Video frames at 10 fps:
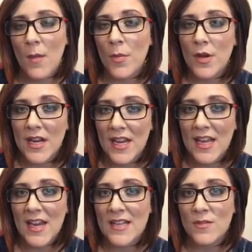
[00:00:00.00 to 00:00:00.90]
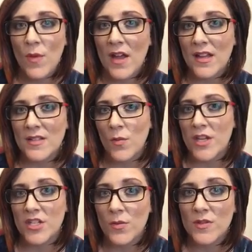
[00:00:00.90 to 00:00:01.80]
putting in, as well as
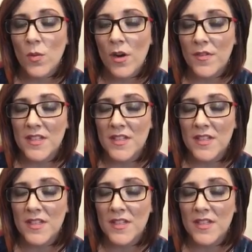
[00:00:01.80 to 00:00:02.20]
what she was worth.